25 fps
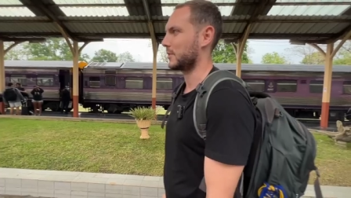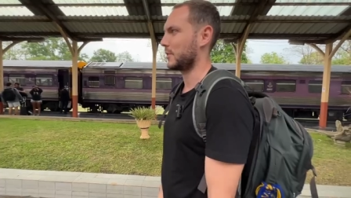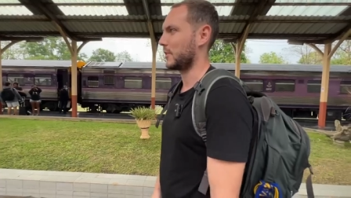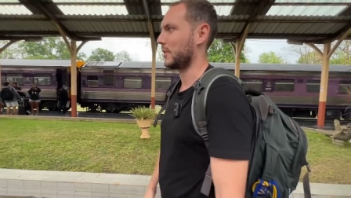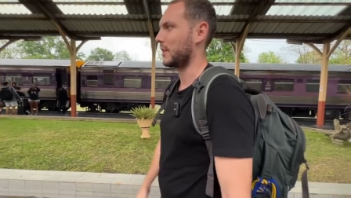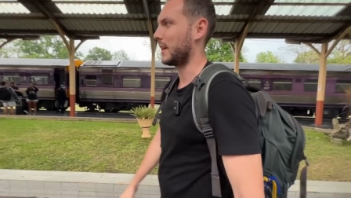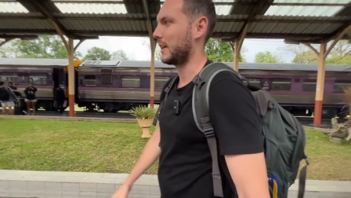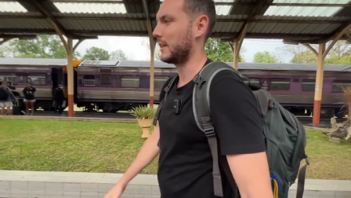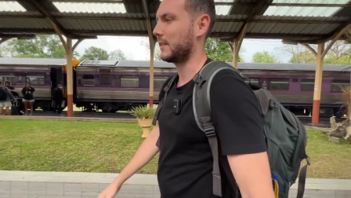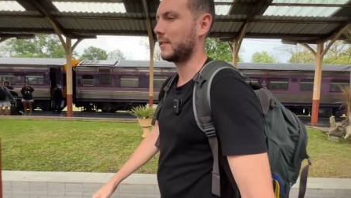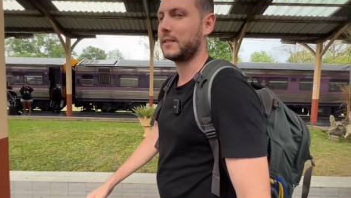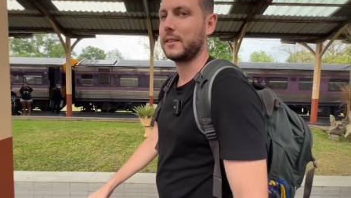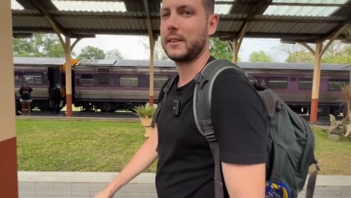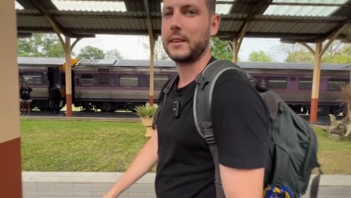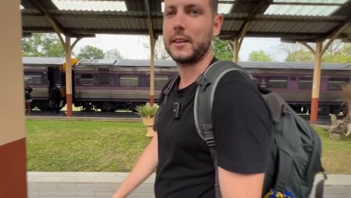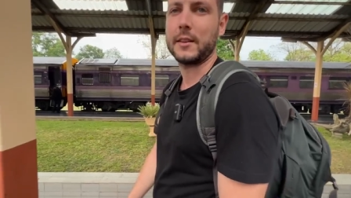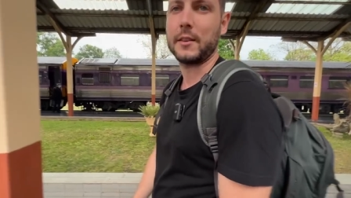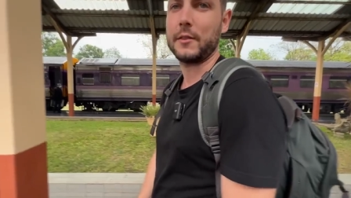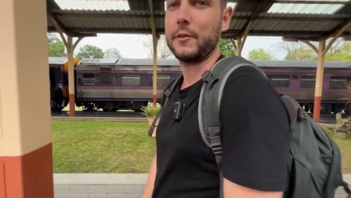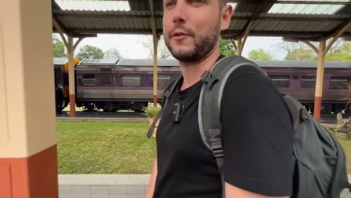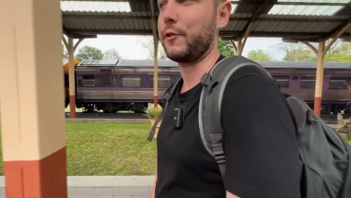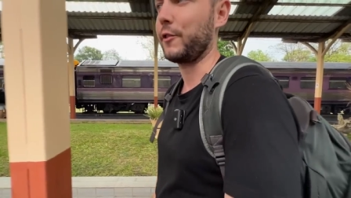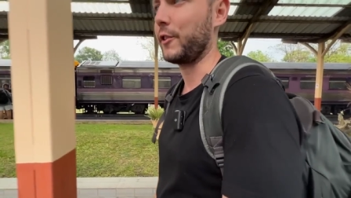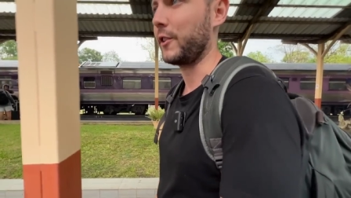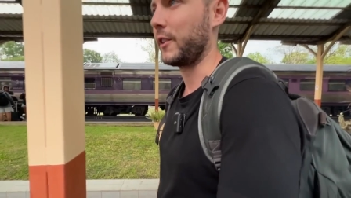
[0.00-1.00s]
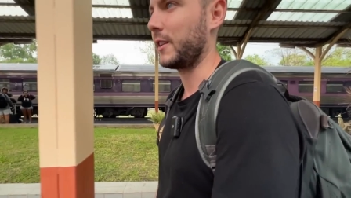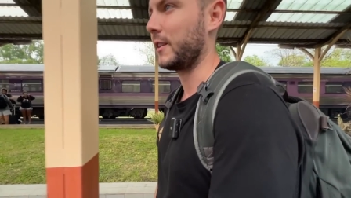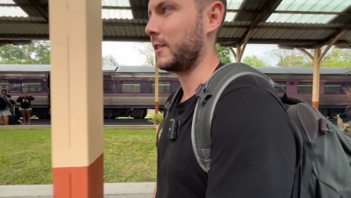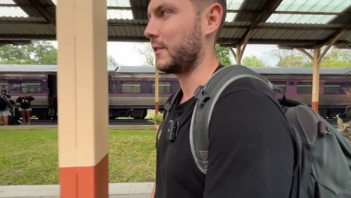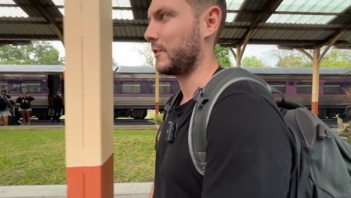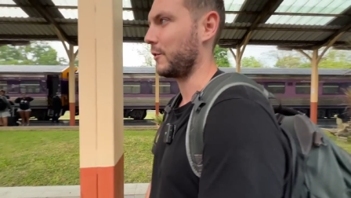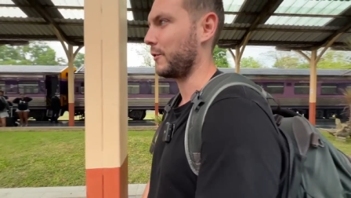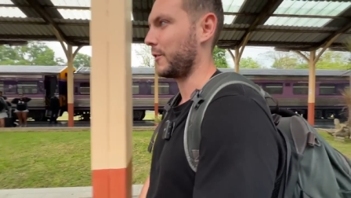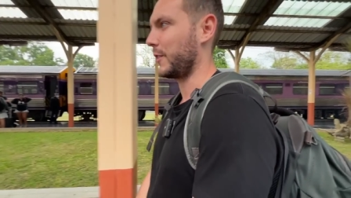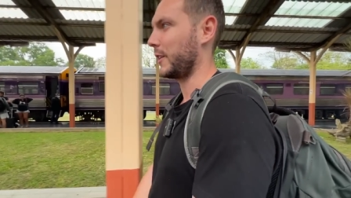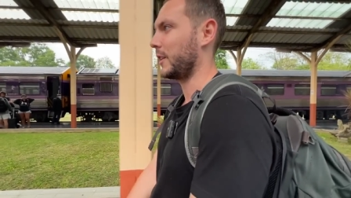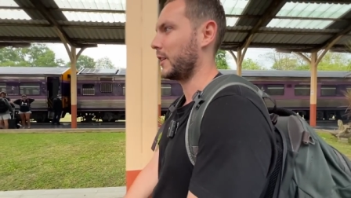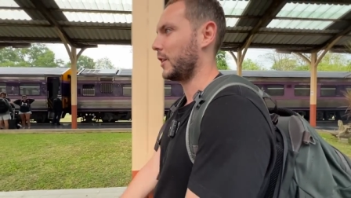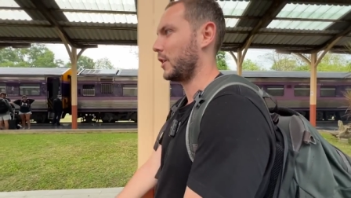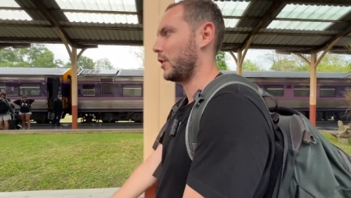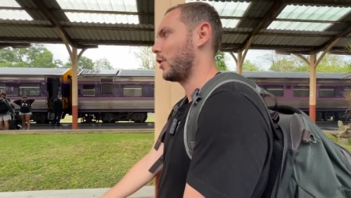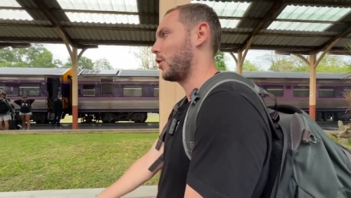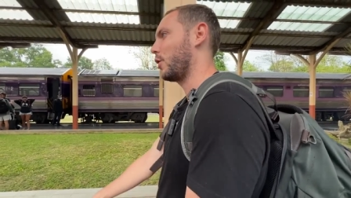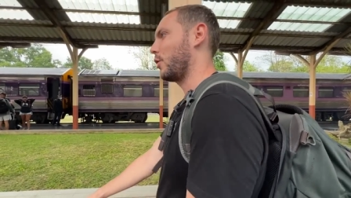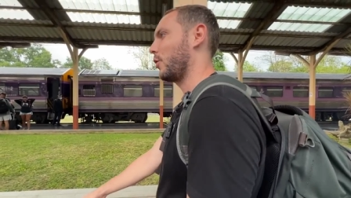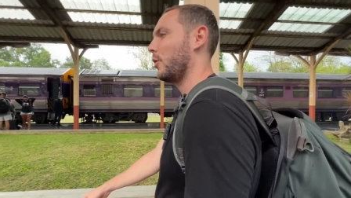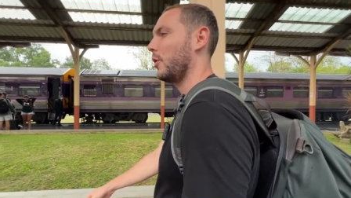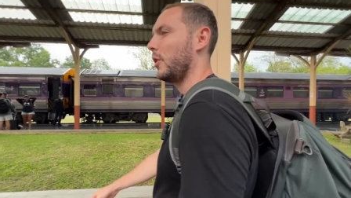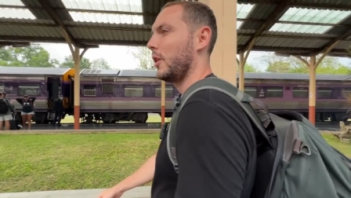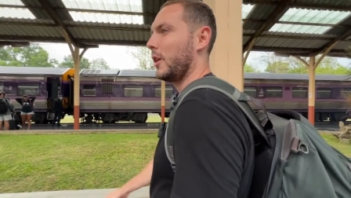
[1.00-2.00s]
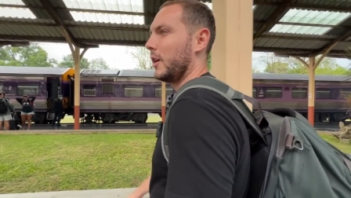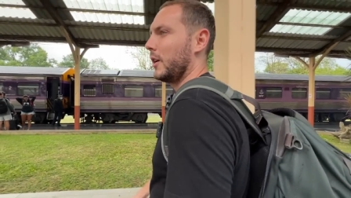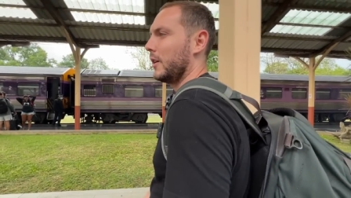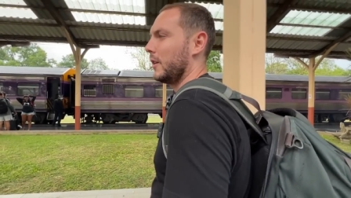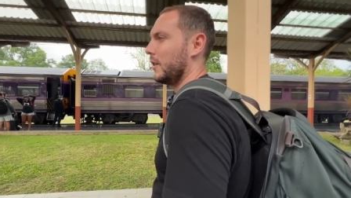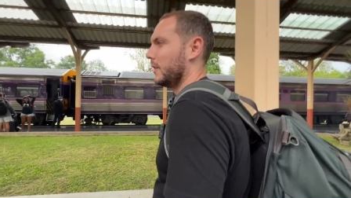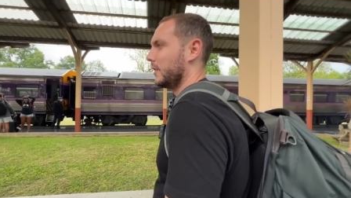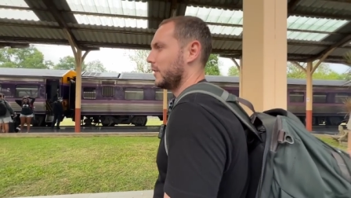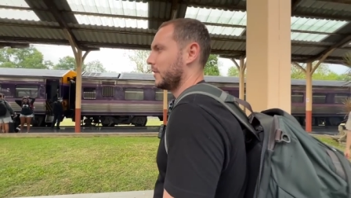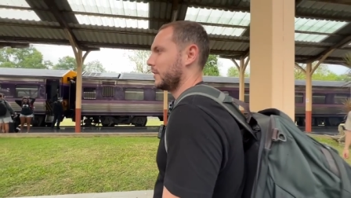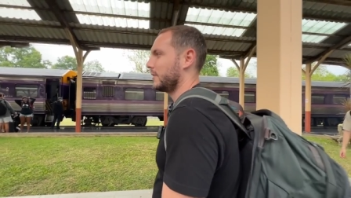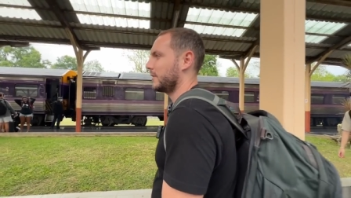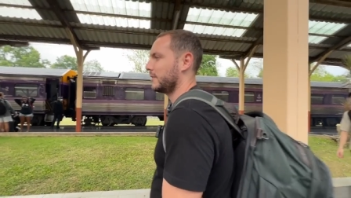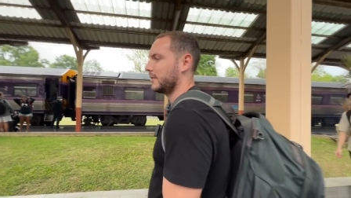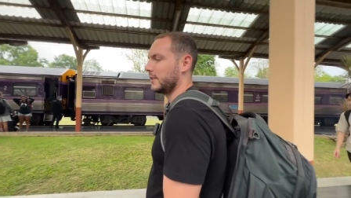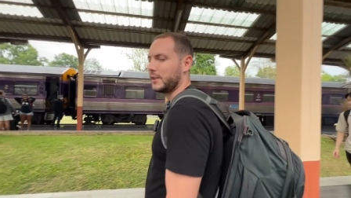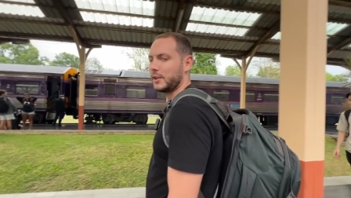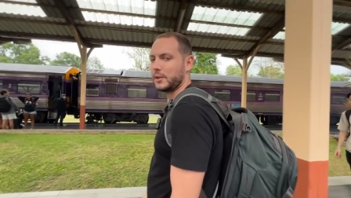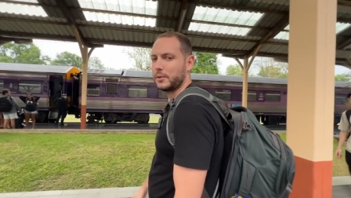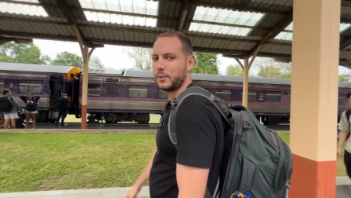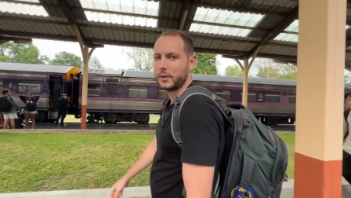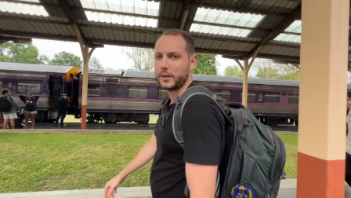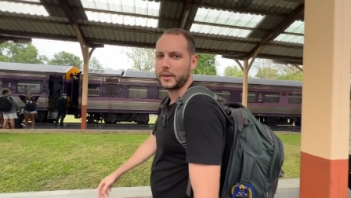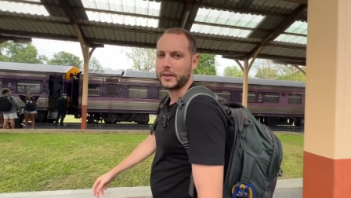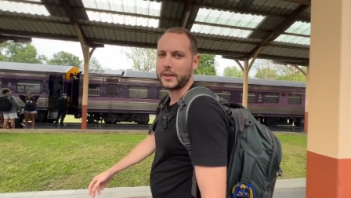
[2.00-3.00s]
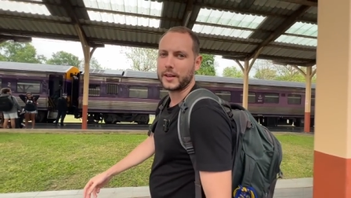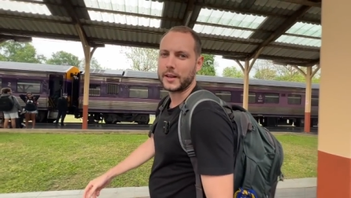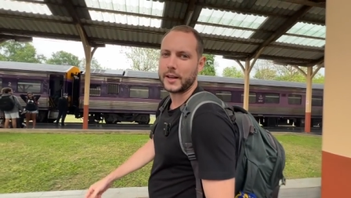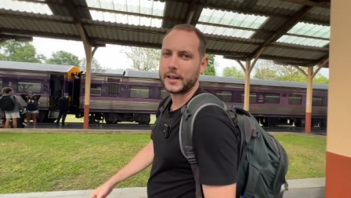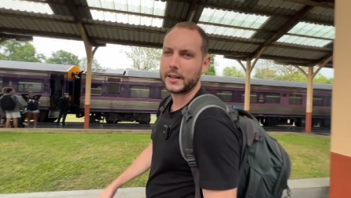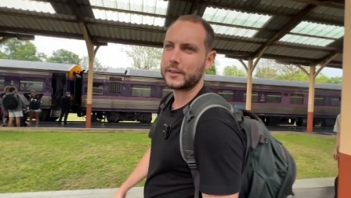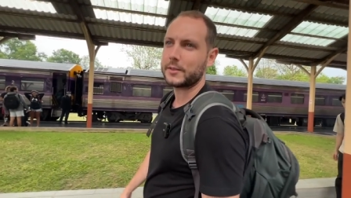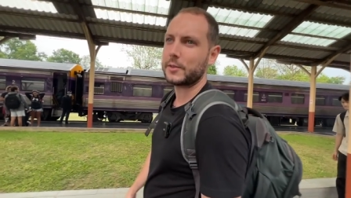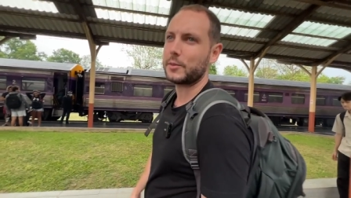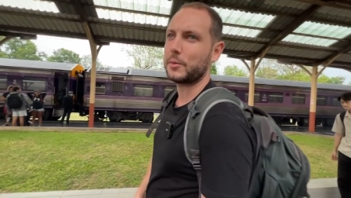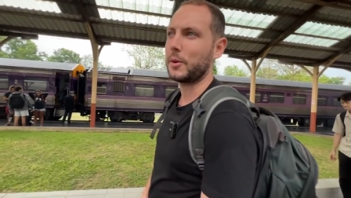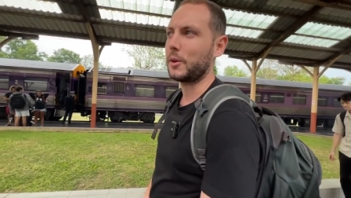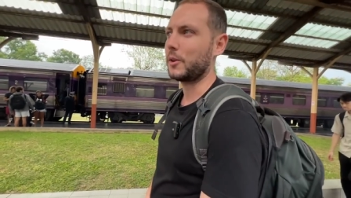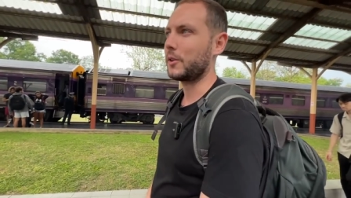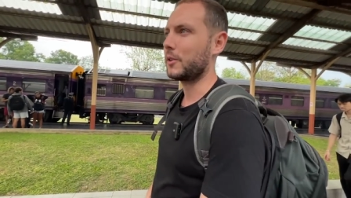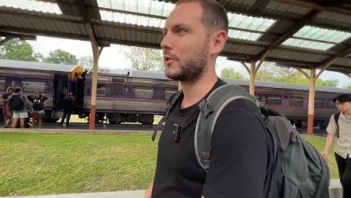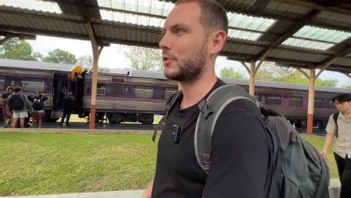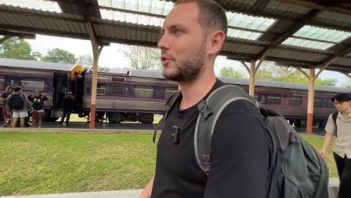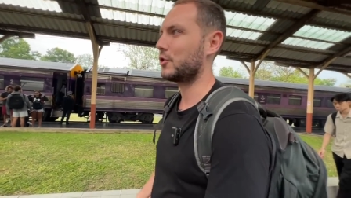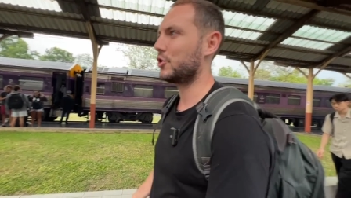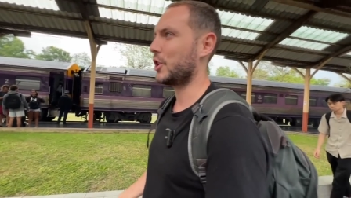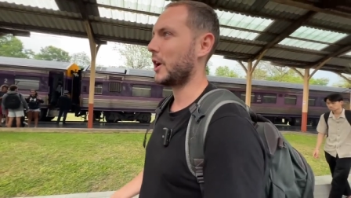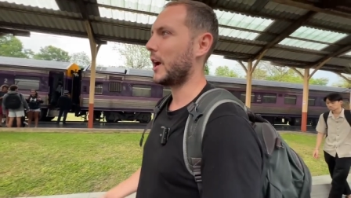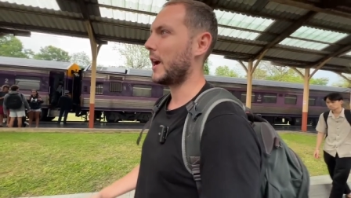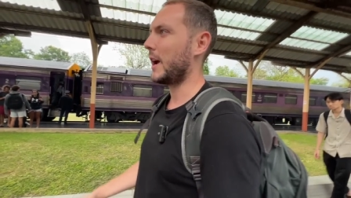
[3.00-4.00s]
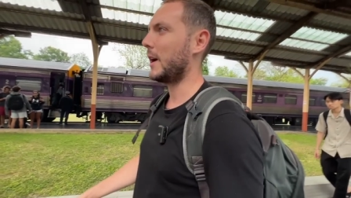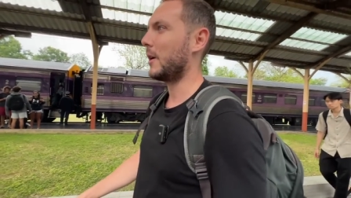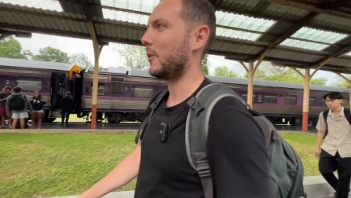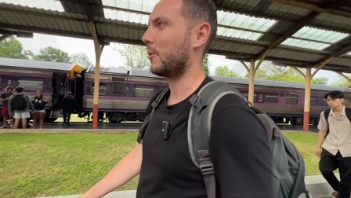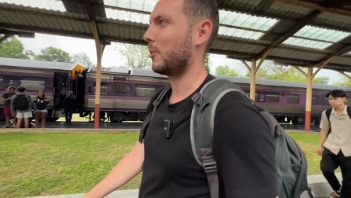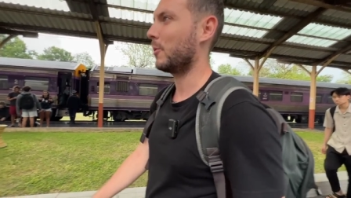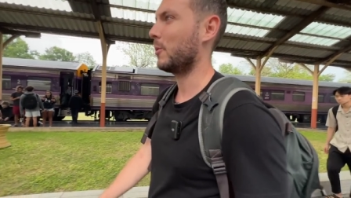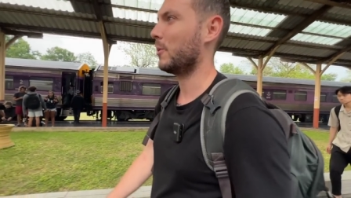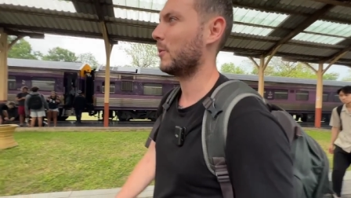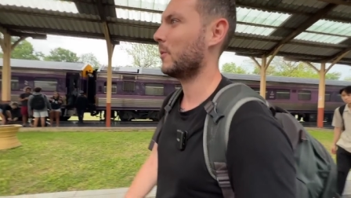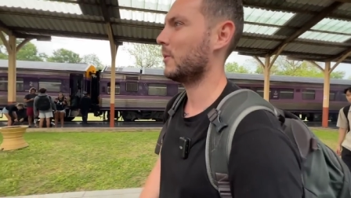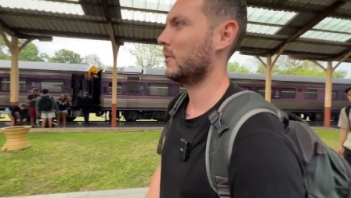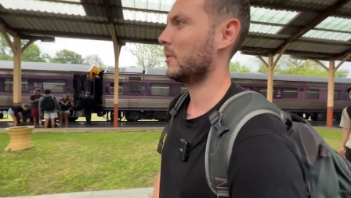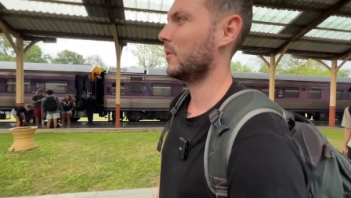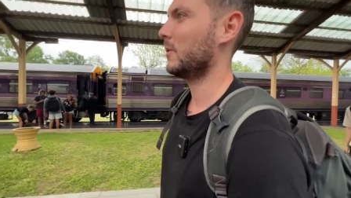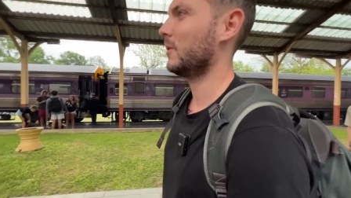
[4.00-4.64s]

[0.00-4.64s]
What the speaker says: So that's it for this video. See you on the next one. Ciao.